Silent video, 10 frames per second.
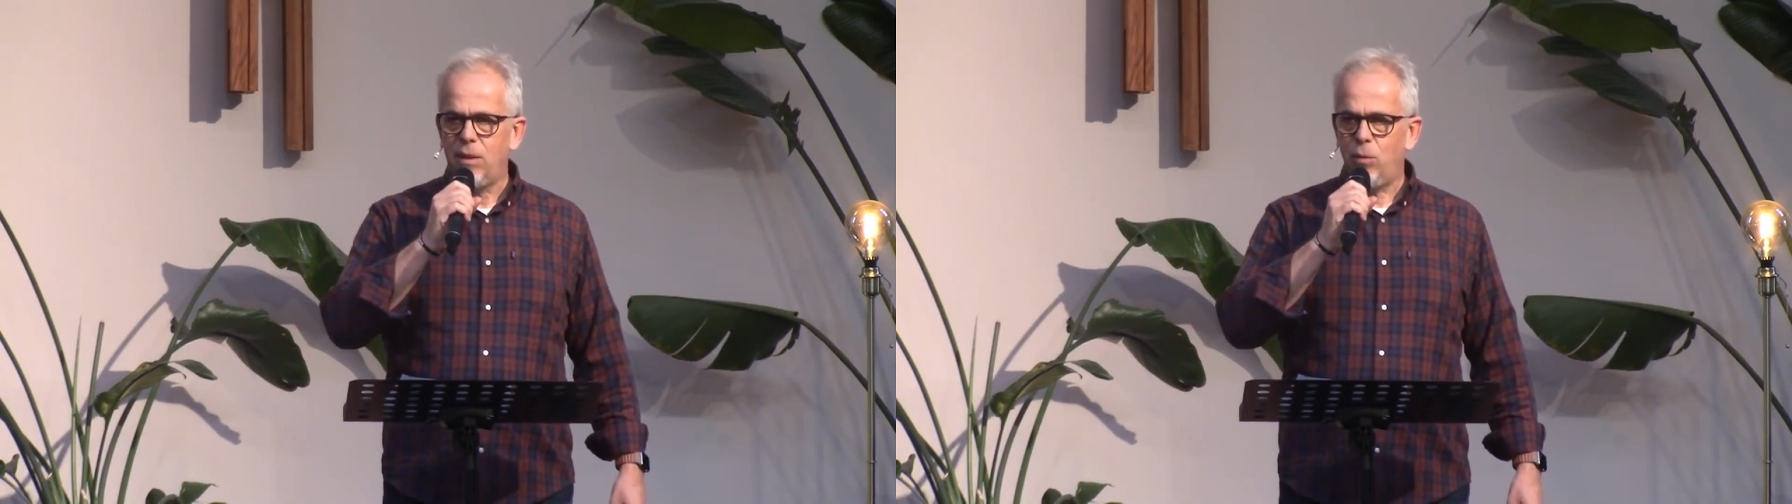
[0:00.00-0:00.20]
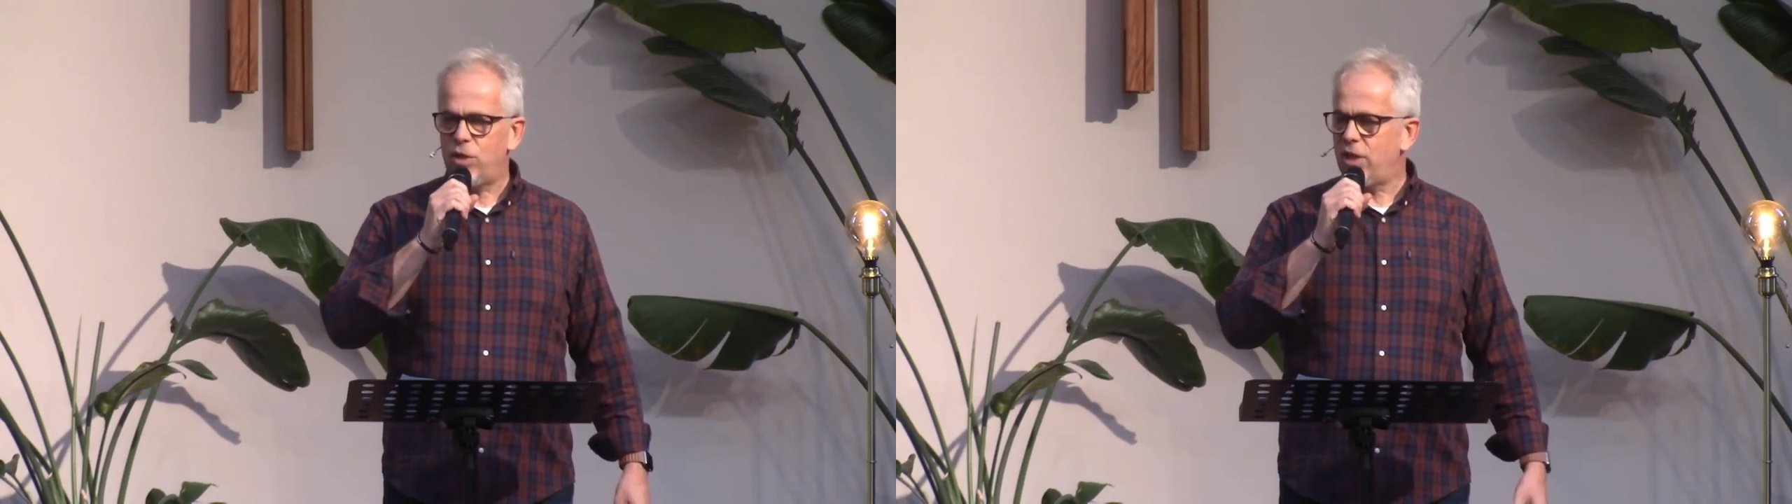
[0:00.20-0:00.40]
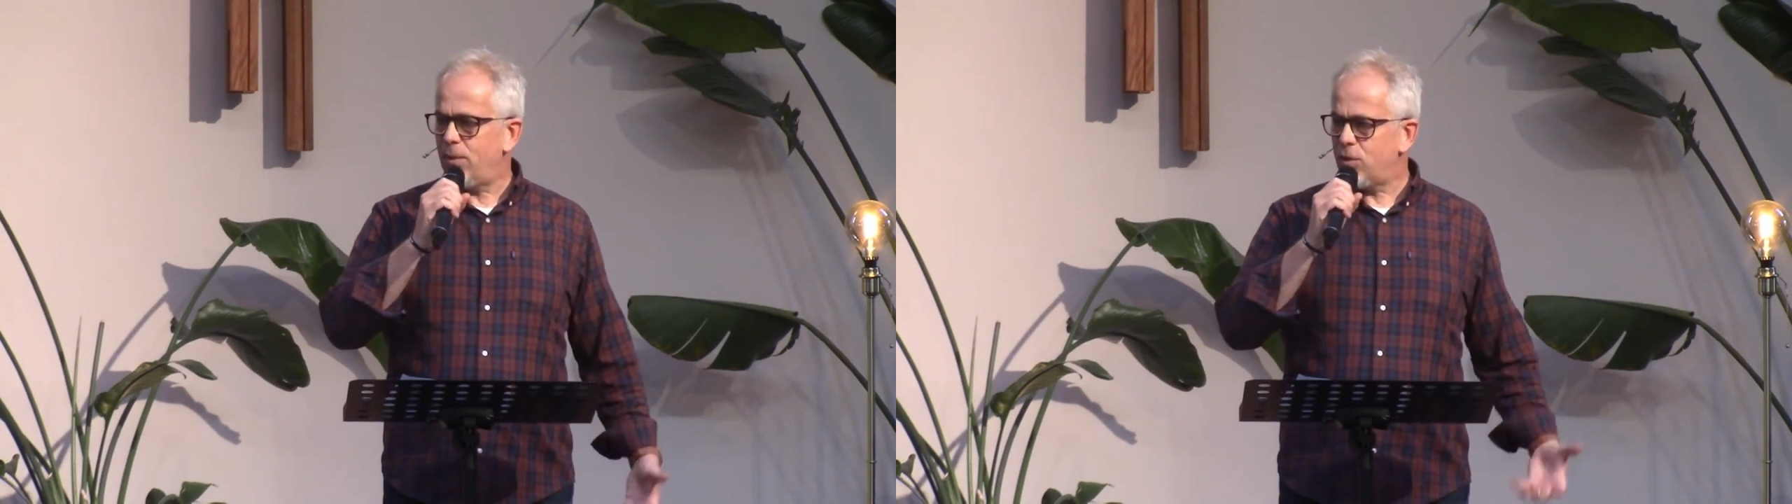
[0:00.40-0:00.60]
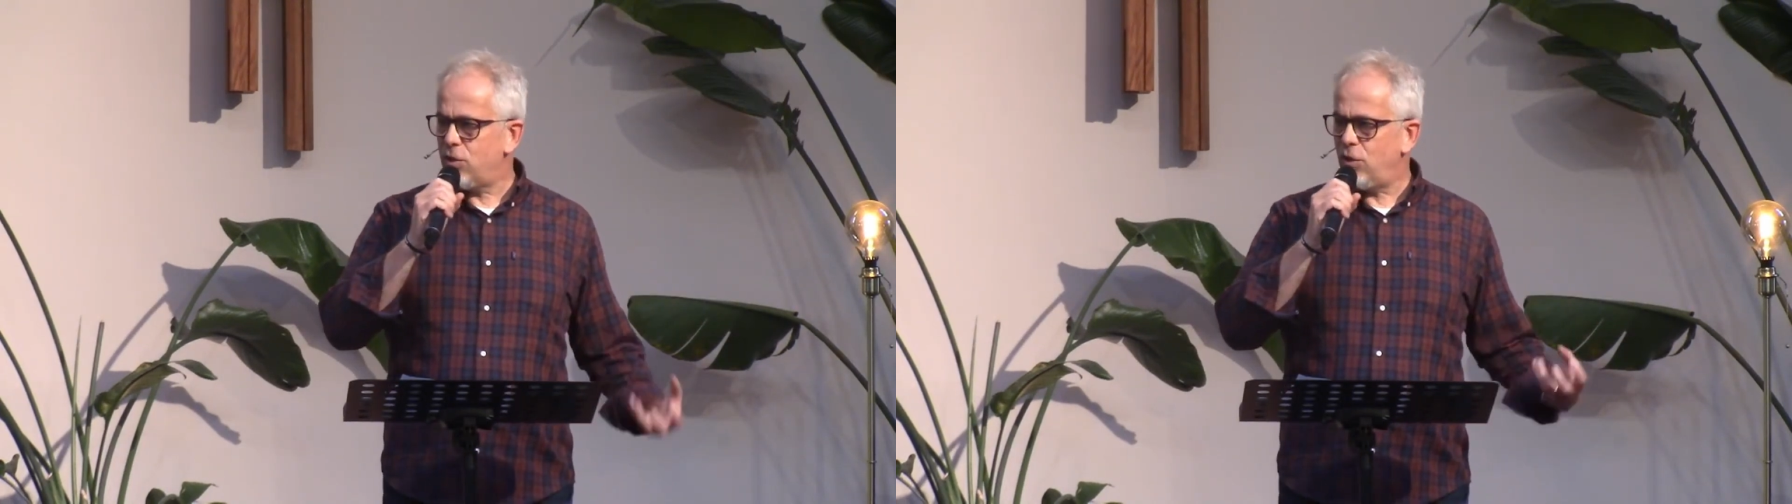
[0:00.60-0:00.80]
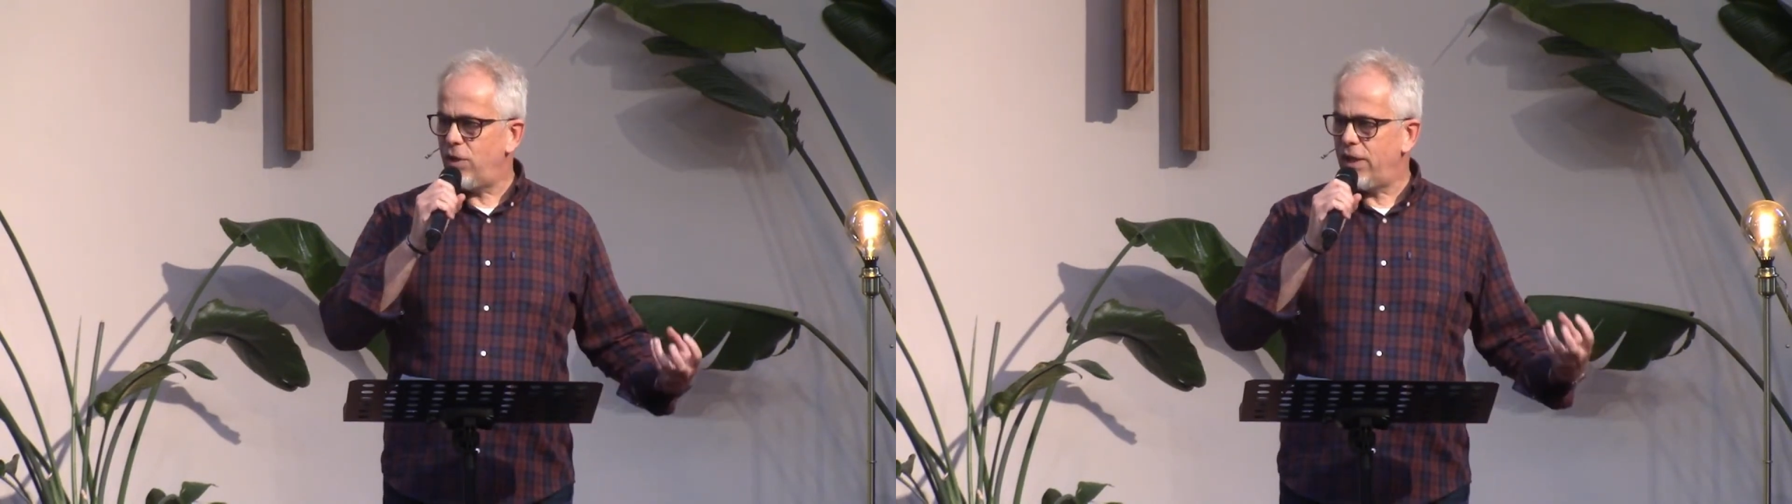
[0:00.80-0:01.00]
which
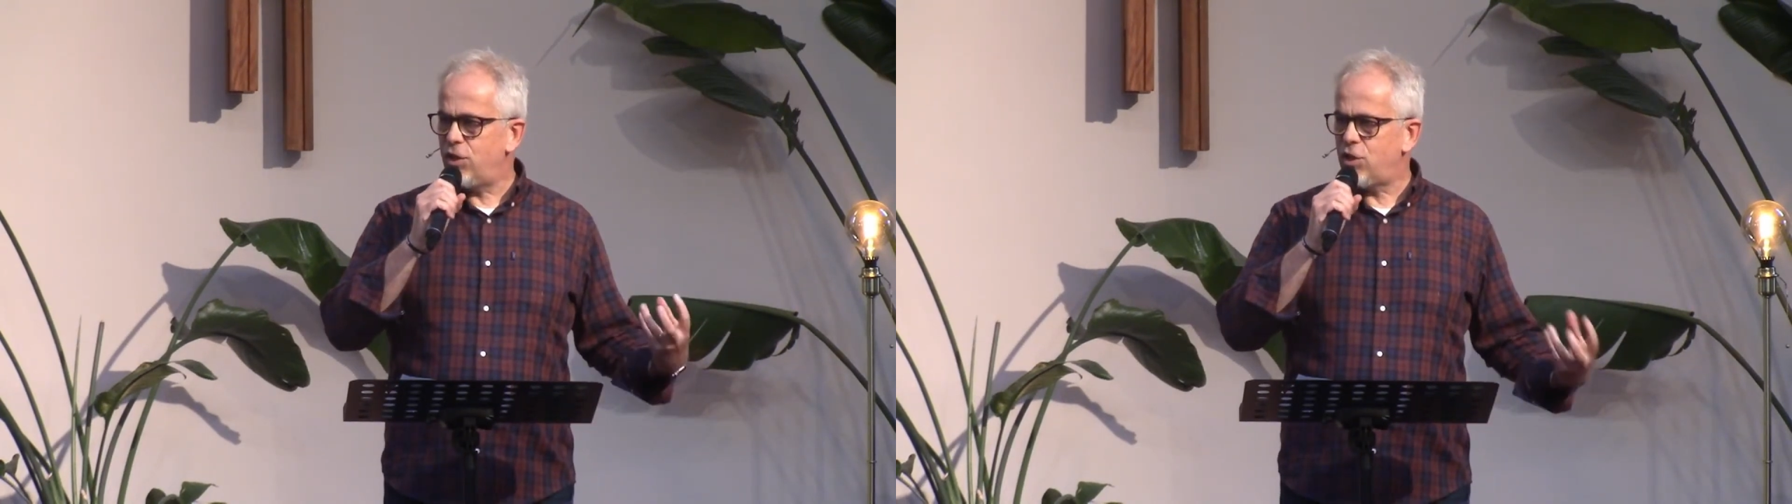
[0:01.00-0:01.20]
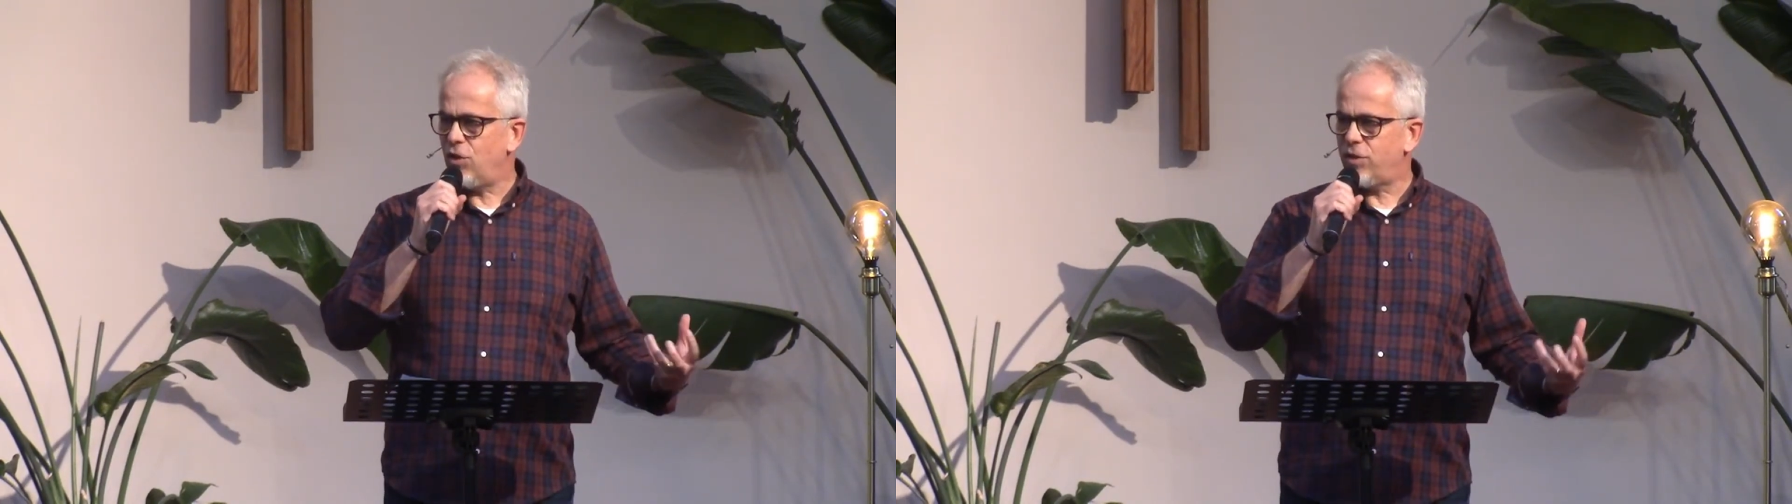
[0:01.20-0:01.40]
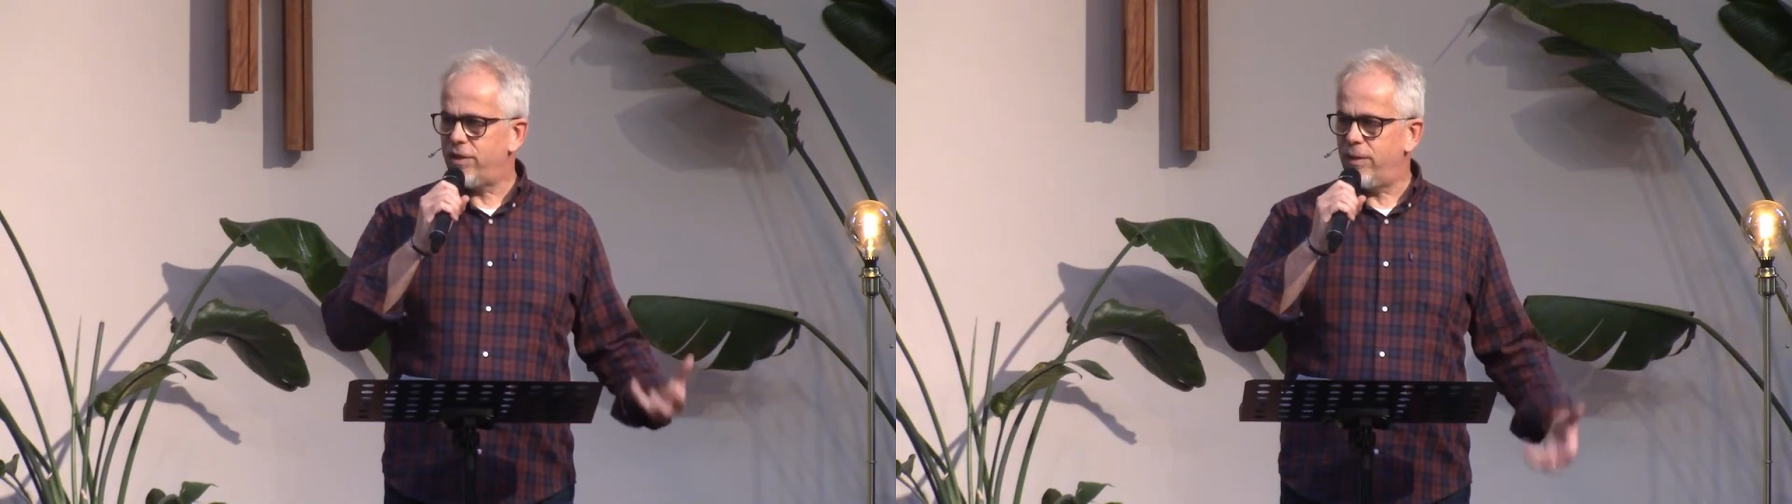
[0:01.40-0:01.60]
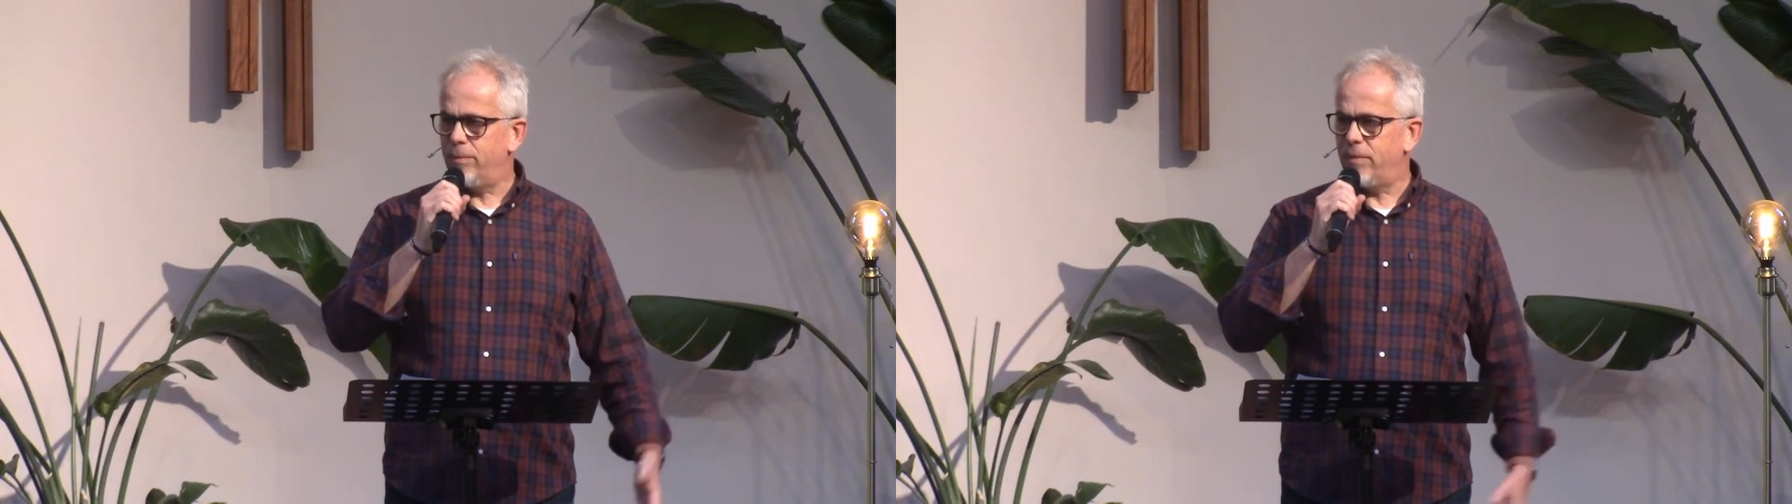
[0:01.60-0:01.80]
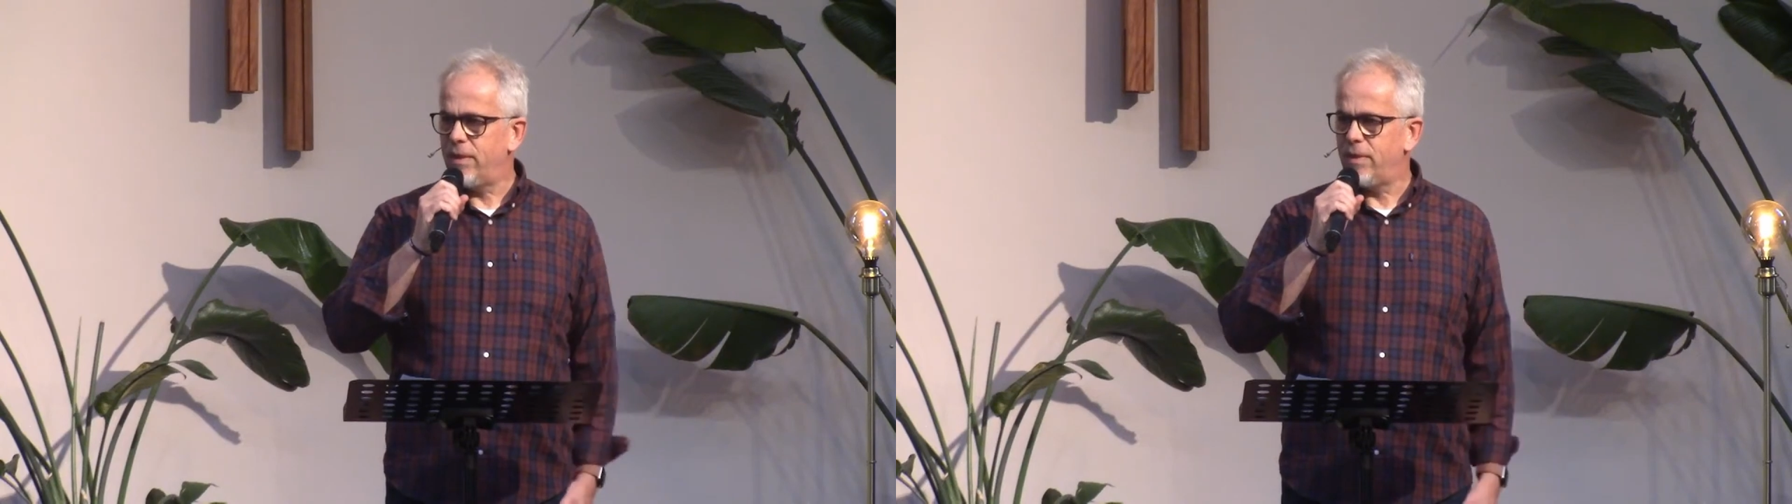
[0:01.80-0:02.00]
absolutely shocked him.